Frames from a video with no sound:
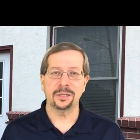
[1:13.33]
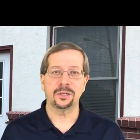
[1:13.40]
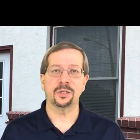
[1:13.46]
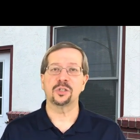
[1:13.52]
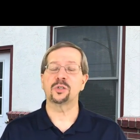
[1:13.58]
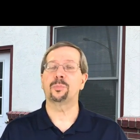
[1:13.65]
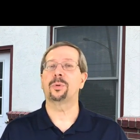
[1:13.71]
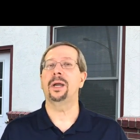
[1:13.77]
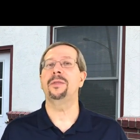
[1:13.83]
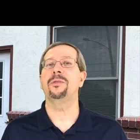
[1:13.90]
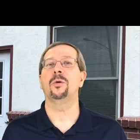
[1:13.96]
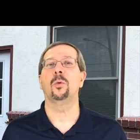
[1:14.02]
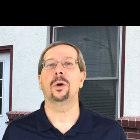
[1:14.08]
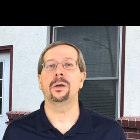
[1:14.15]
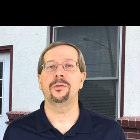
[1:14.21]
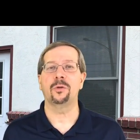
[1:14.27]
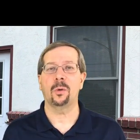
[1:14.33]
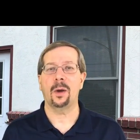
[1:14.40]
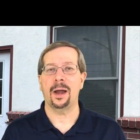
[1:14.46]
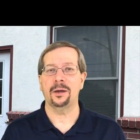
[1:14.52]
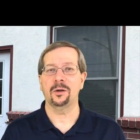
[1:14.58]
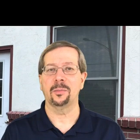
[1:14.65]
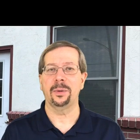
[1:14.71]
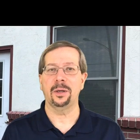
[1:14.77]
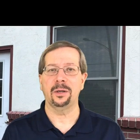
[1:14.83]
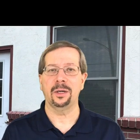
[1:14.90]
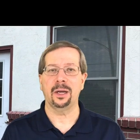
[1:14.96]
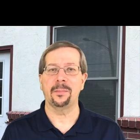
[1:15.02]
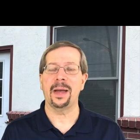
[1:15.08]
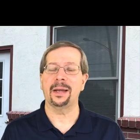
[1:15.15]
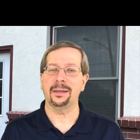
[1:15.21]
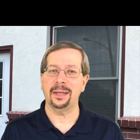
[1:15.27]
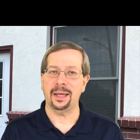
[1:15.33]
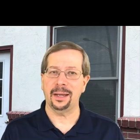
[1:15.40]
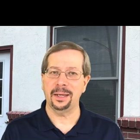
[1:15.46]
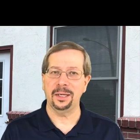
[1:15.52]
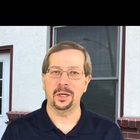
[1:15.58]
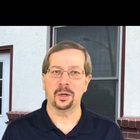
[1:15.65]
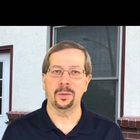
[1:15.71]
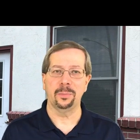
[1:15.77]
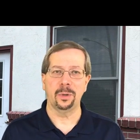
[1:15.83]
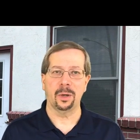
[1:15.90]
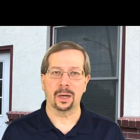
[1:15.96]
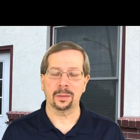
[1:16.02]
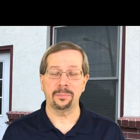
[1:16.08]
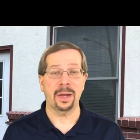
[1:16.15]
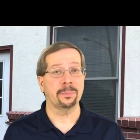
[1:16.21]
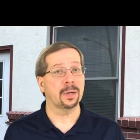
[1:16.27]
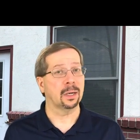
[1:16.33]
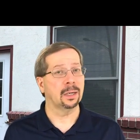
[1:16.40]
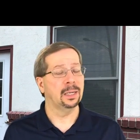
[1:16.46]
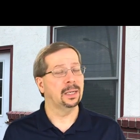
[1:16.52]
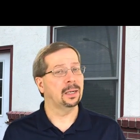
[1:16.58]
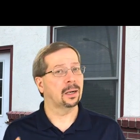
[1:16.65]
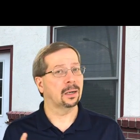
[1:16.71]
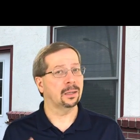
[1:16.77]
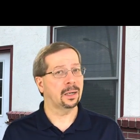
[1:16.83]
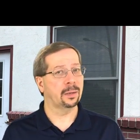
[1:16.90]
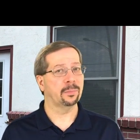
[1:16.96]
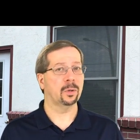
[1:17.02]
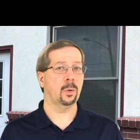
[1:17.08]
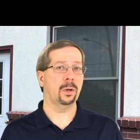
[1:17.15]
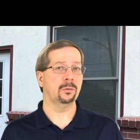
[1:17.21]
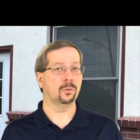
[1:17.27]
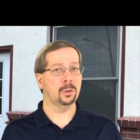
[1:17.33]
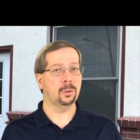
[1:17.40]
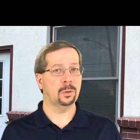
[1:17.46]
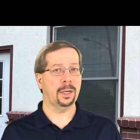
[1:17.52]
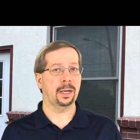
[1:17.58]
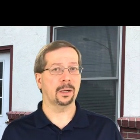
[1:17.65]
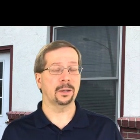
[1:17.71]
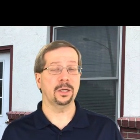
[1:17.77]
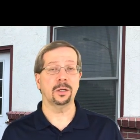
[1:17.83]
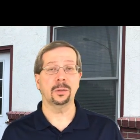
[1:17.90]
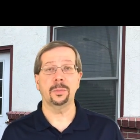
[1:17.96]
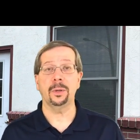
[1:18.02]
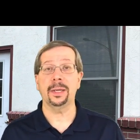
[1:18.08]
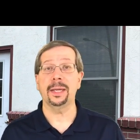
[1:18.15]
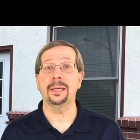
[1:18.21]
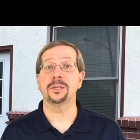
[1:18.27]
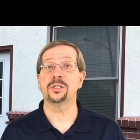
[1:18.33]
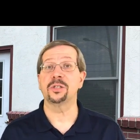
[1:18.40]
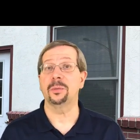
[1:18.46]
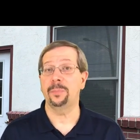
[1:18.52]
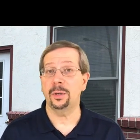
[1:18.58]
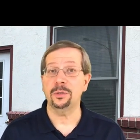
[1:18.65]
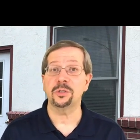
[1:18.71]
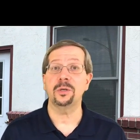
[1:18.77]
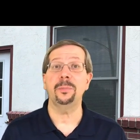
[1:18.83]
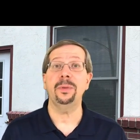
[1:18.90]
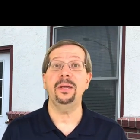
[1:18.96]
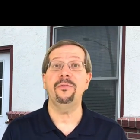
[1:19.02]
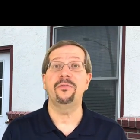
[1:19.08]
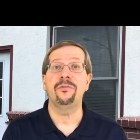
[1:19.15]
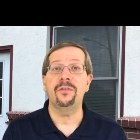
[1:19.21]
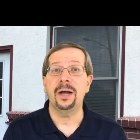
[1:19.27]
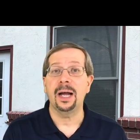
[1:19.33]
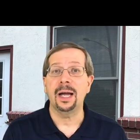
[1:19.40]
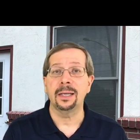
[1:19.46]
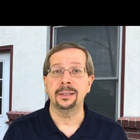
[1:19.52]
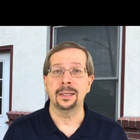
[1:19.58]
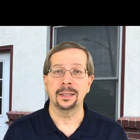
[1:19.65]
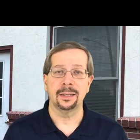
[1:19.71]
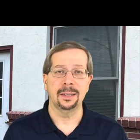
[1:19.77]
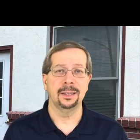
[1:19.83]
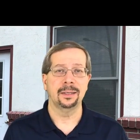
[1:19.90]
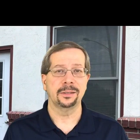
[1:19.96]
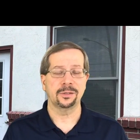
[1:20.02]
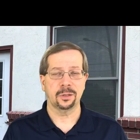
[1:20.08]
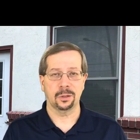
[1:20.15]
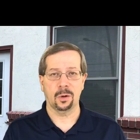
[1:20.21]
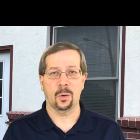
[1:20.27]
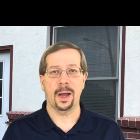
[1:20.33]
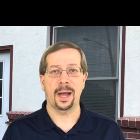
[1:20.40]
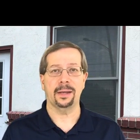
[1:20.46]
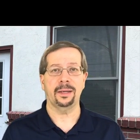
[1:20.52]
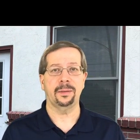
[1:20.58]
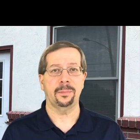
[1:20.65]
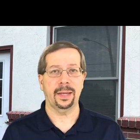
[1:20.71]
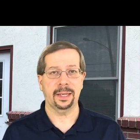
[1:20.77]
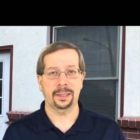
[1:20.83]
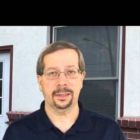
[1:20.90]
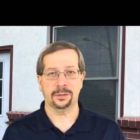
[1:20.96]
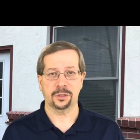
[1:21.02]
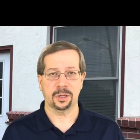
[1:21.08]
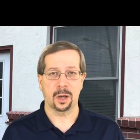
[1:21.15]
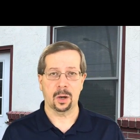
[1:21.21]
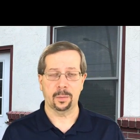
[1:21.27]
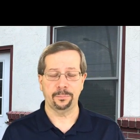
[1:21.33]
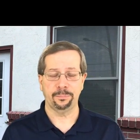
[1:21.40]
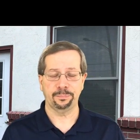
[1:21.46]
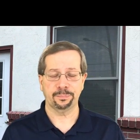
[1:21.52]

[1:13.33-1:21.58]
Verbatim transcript: to spread the word throughout your building about getting your book. Remember, our number one rule here yearbooking is supposed to be fun, so go out and make it so.